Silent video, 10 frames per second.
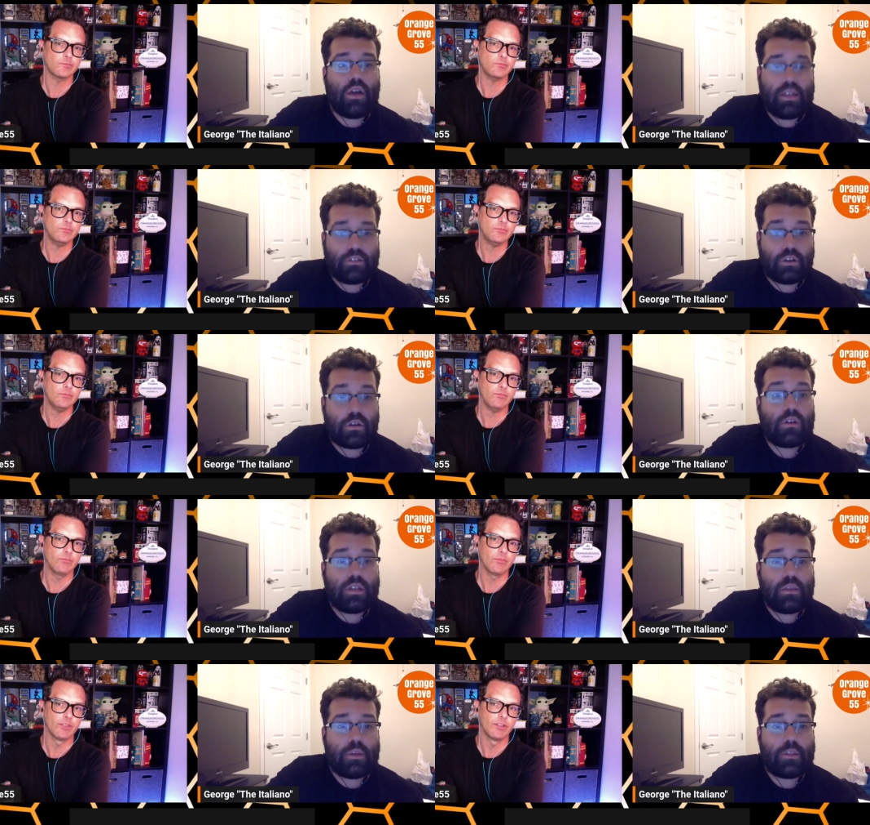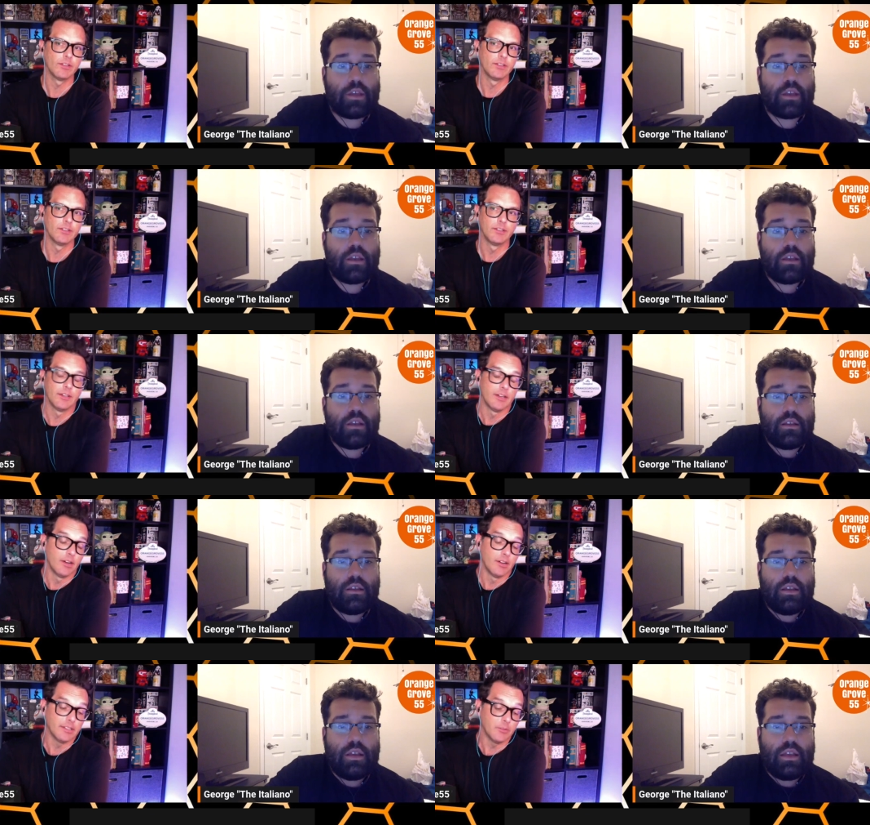Speaker 1: internally with it.
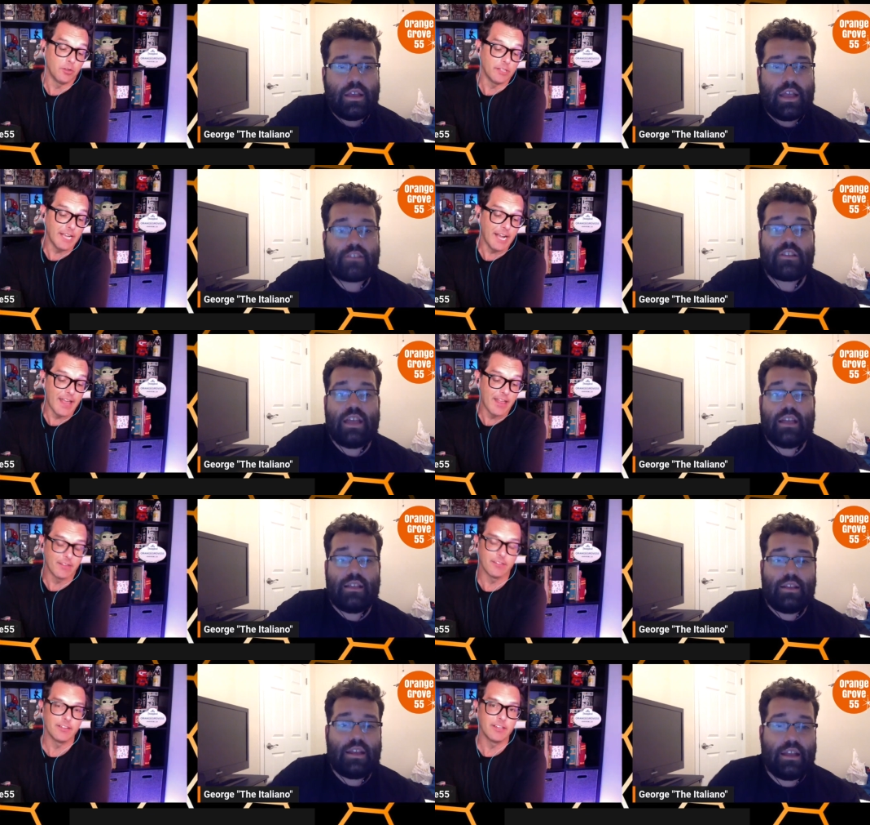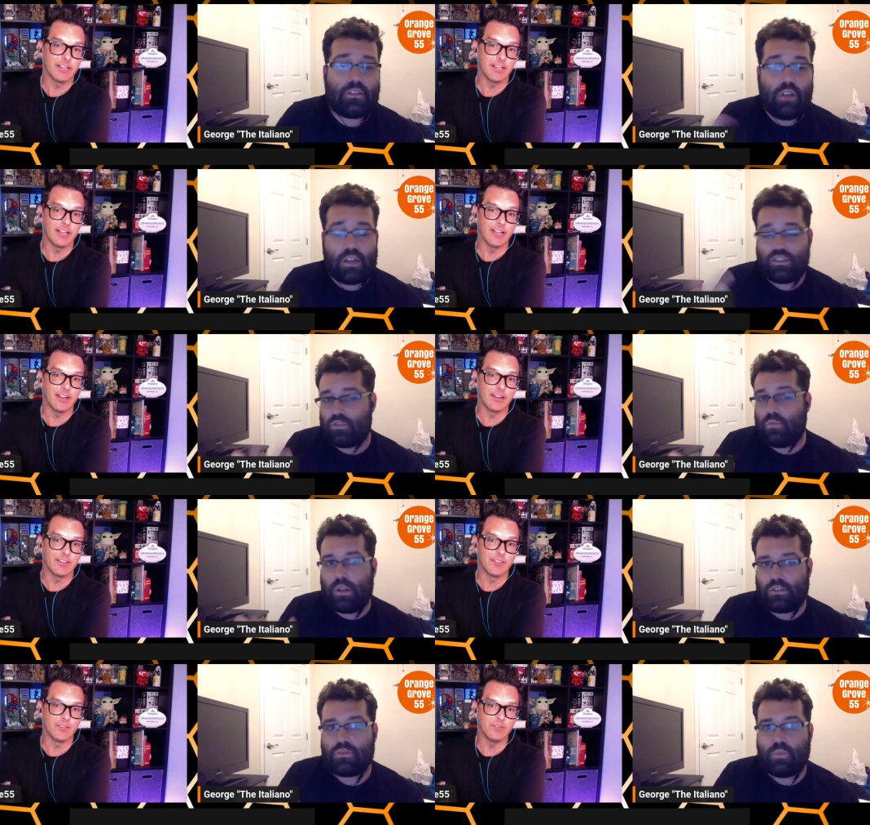Well, it's, yeah, and, it's not just
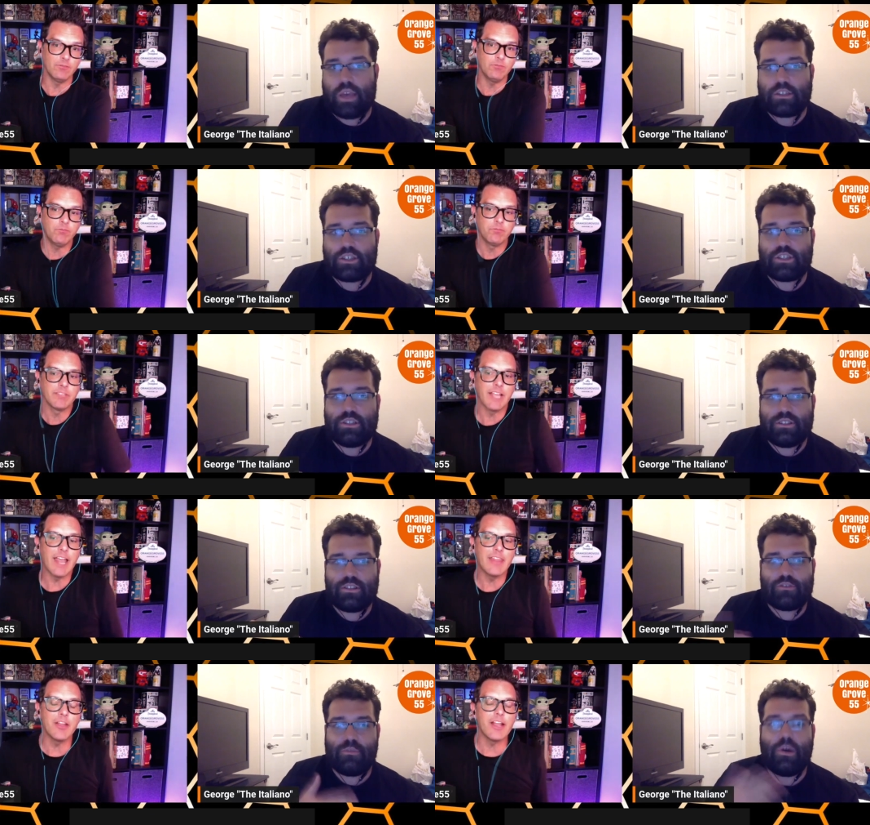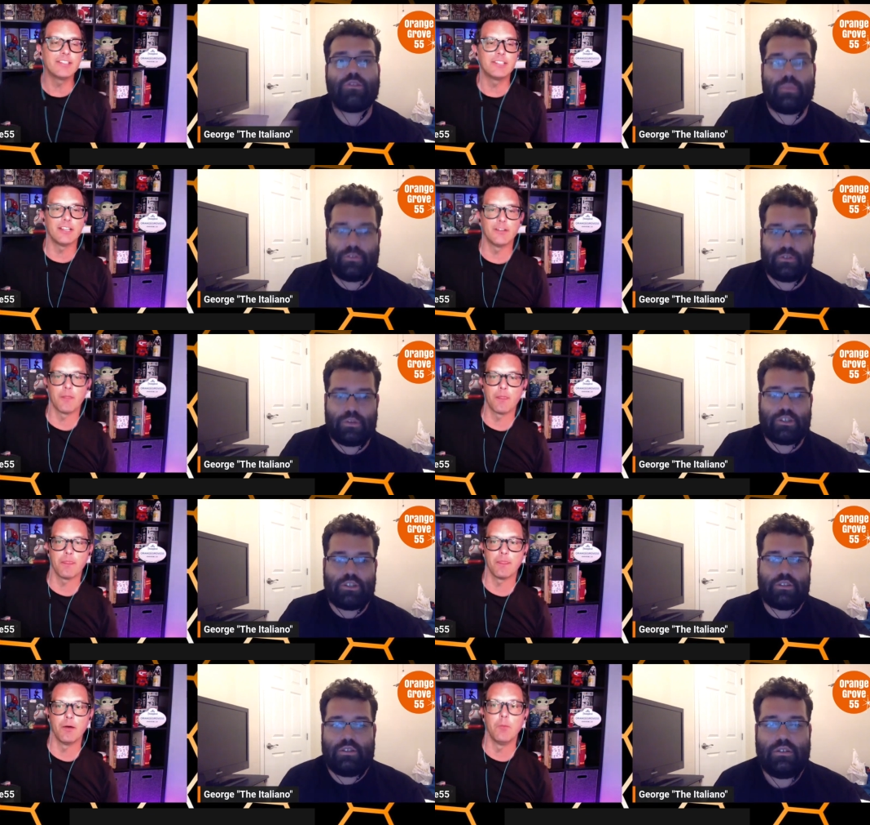one switch. Mm-hmm. There's multiple
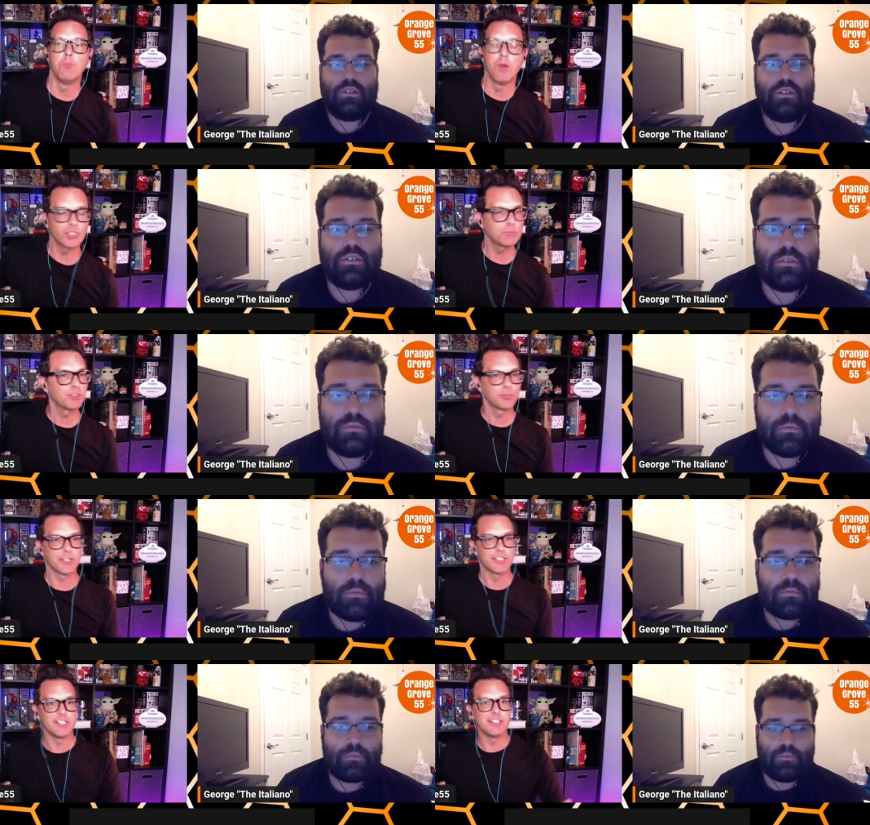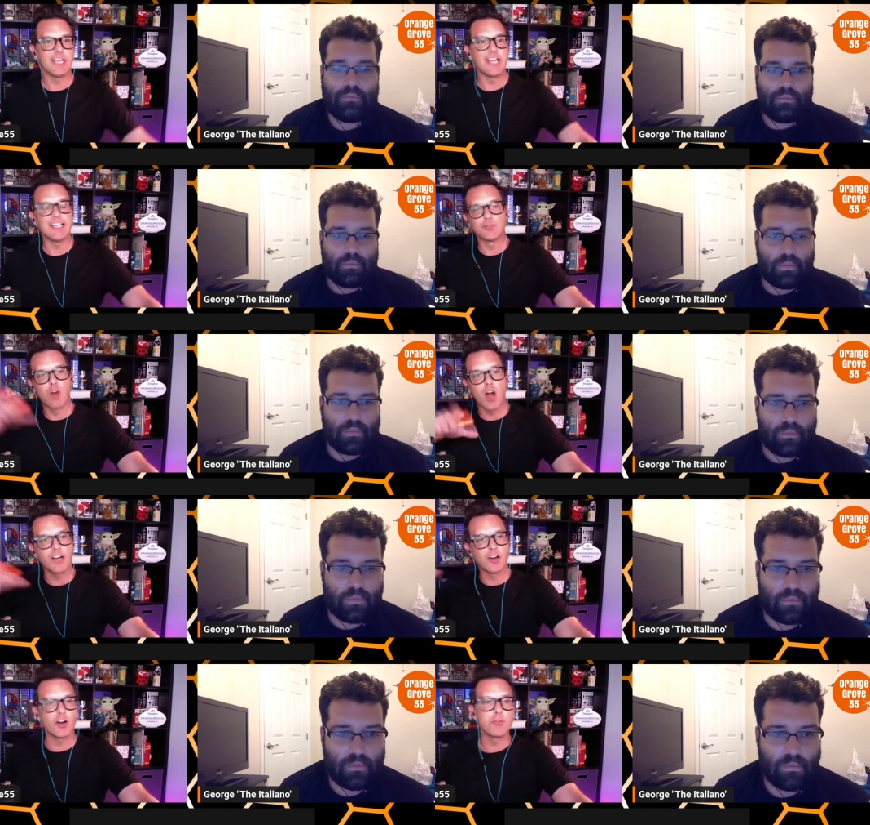switches.
Speaker 2: Multiple switches, and it's rock
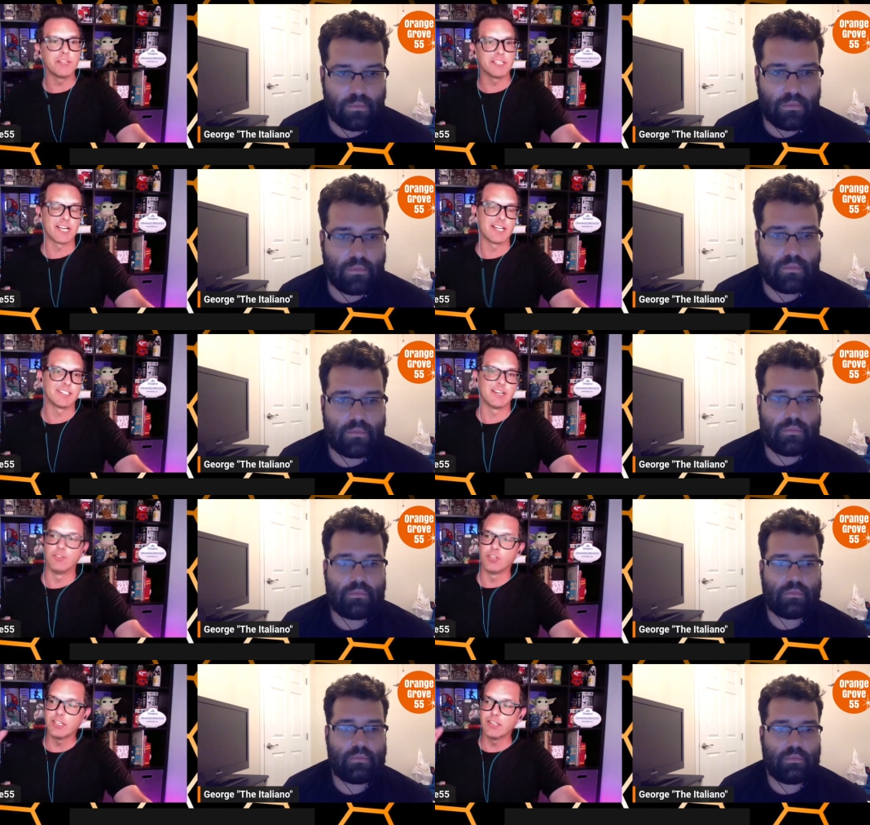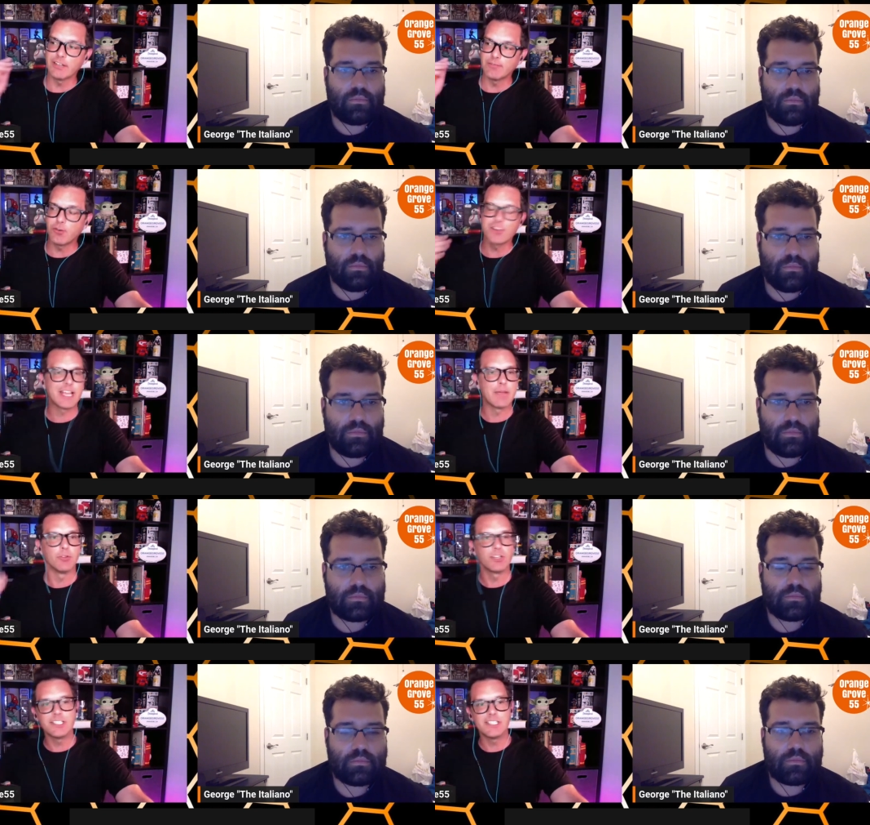and a hard place kind of stuff. Look at like for
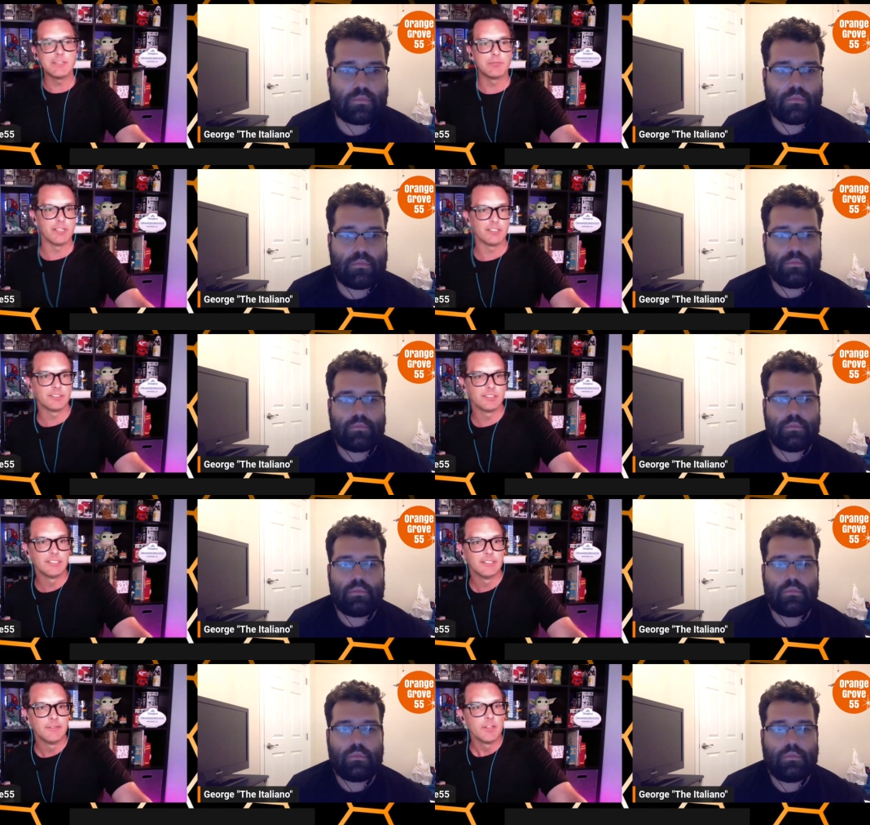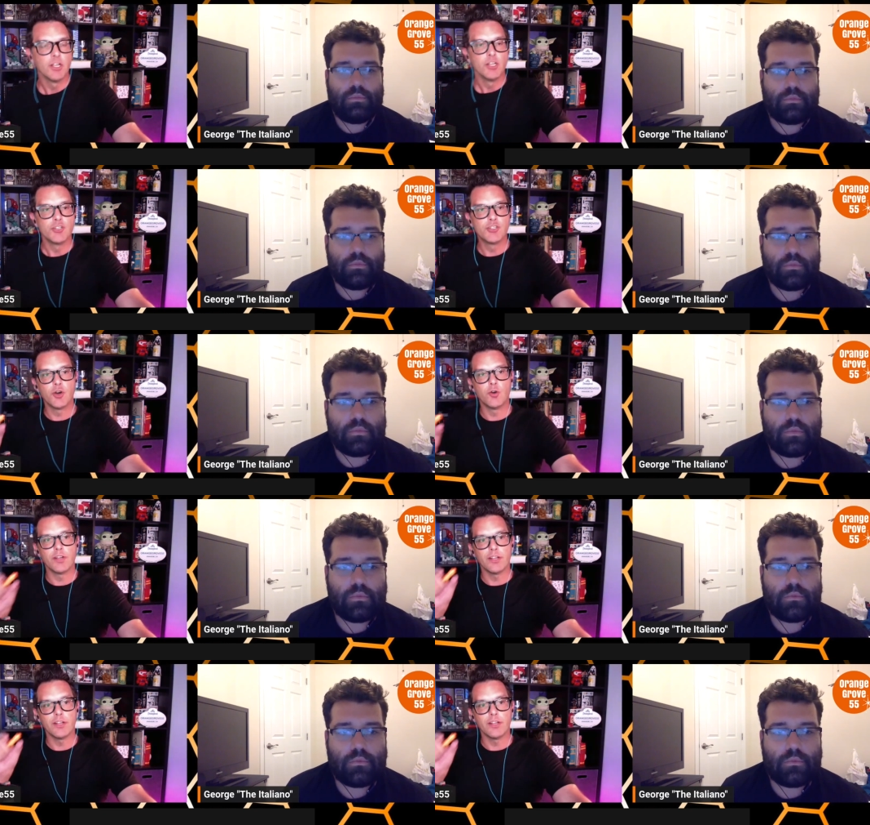example, look at Disney Plus. So